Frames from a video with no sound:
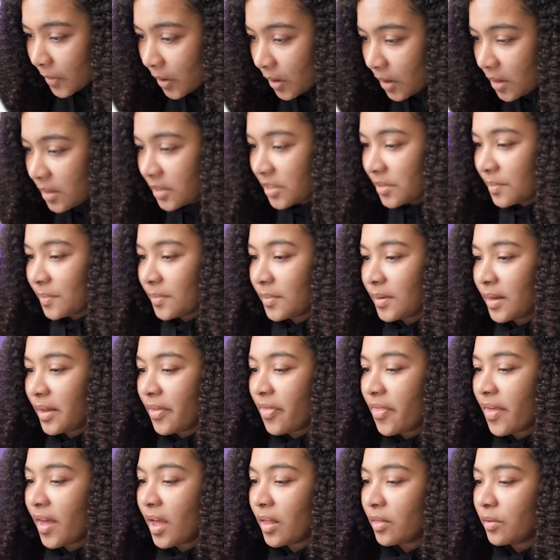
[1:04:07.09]
Awesome,
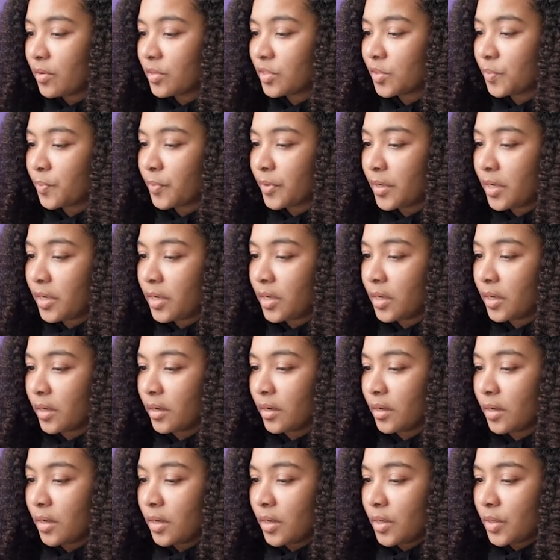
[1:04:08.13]
and that looks pretty good.
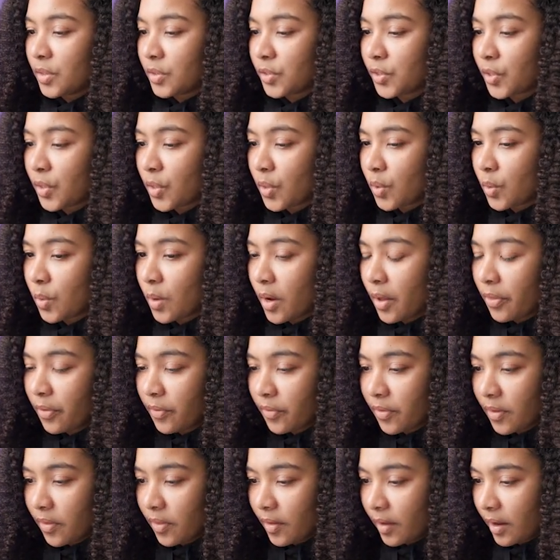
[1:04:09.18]
So
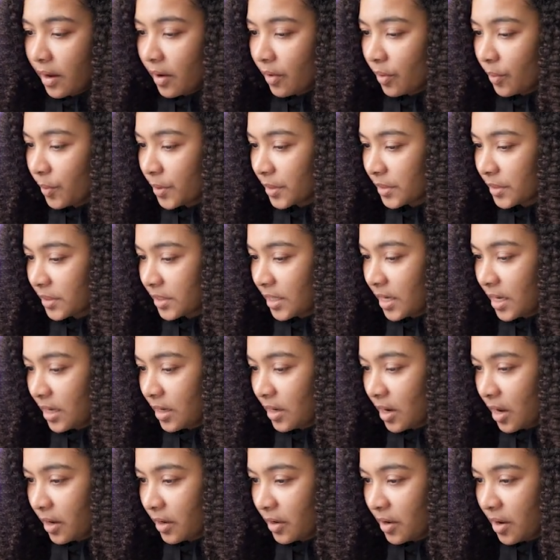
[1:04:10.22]
other than the error where it's saying
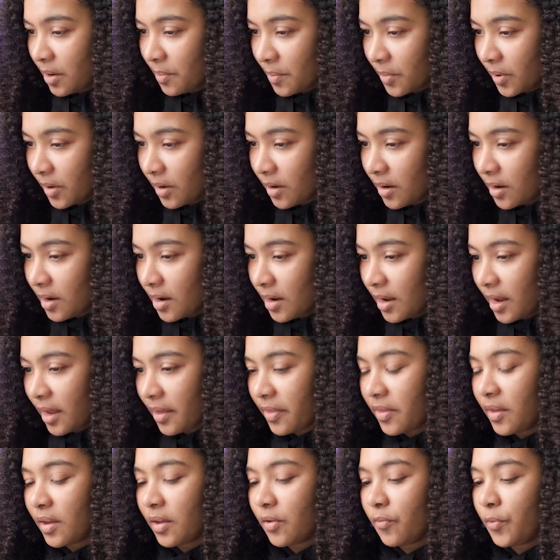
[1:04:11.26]
not a number, I
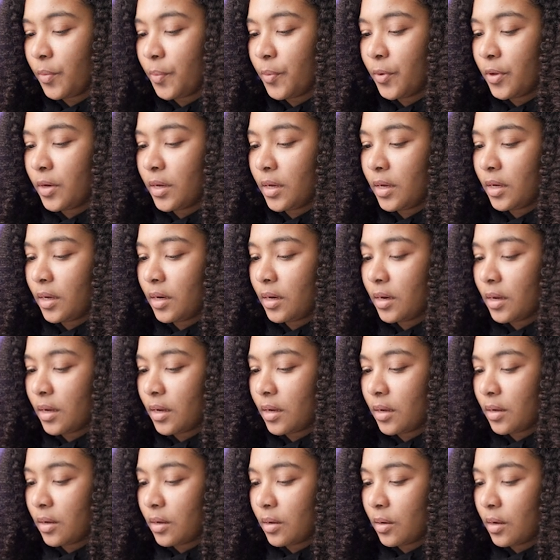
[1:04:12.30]
think if we put in
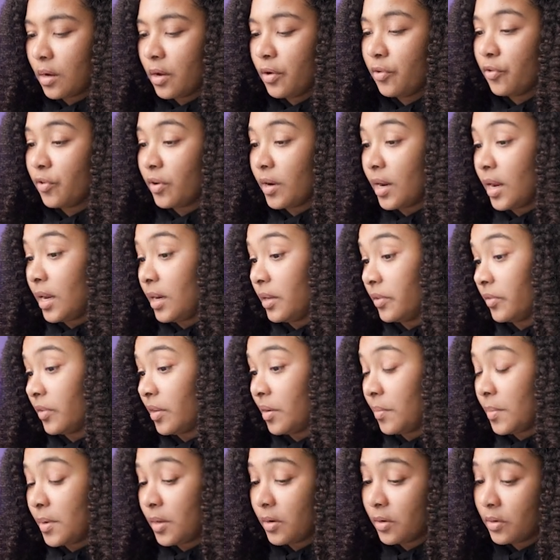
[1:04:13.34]
180
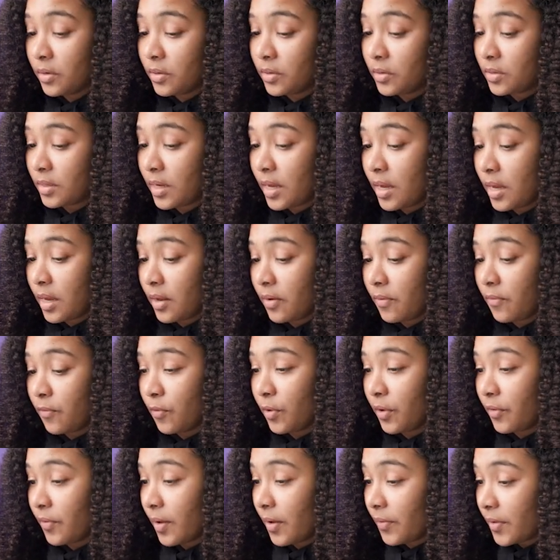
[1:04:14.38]
centimeters and
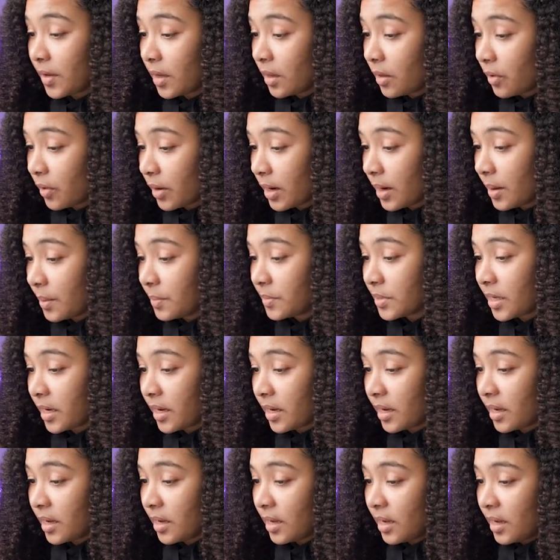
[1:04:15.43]
45 kilograms and
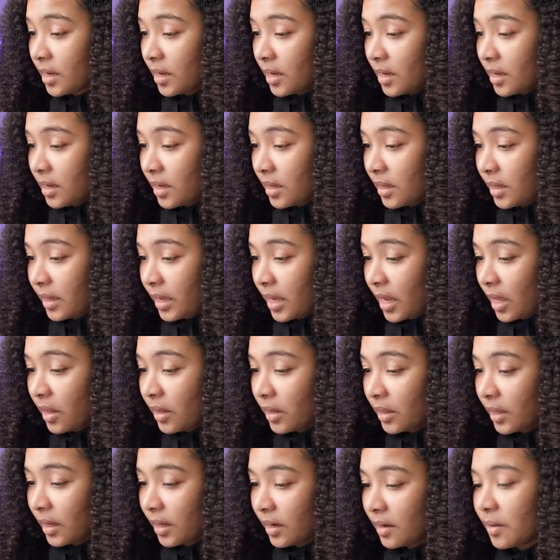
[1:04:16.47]
I
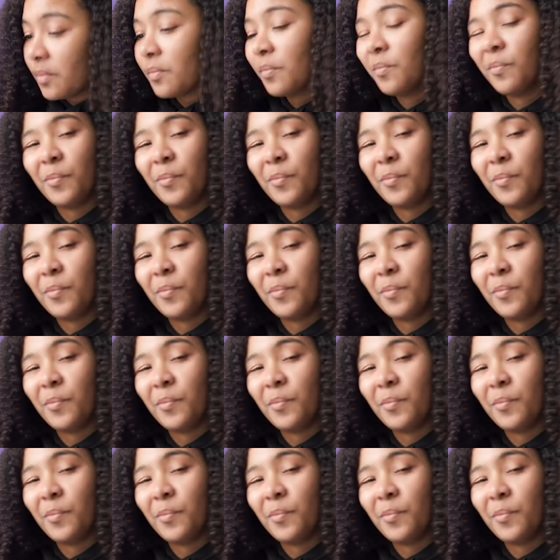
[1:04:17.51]
calculate it,